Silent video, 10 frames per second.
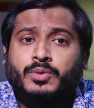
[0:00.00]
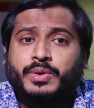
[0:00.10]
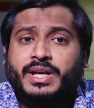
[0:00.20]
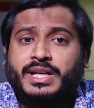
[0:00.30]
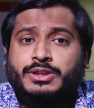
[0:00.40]

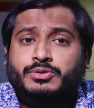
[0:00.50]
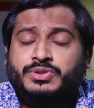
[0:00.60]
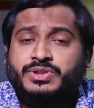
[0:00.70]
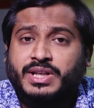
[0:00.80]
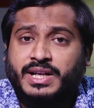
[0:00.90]
we can
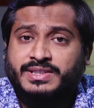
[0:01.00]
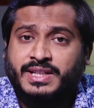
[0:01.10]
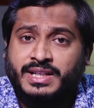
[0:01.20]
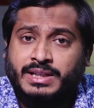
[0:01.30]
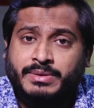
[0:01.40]
use as
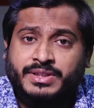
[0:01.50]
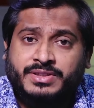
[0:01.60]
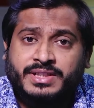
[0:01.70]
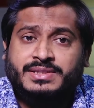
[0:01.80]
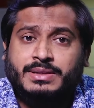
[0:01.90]
an
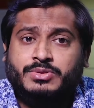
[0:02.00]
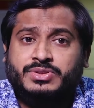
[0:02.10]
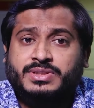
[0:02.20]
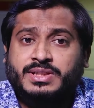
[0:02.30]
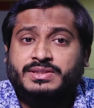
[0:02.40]
elementary
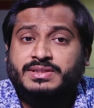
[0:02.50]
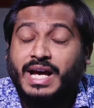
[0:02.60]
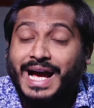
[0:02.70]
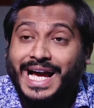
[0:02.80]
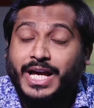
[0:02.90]
substance
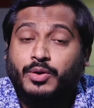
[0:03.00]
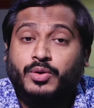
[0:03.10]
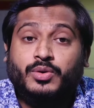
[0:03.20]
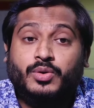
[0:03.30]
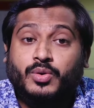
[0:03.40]

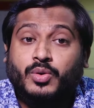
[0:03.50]
iron,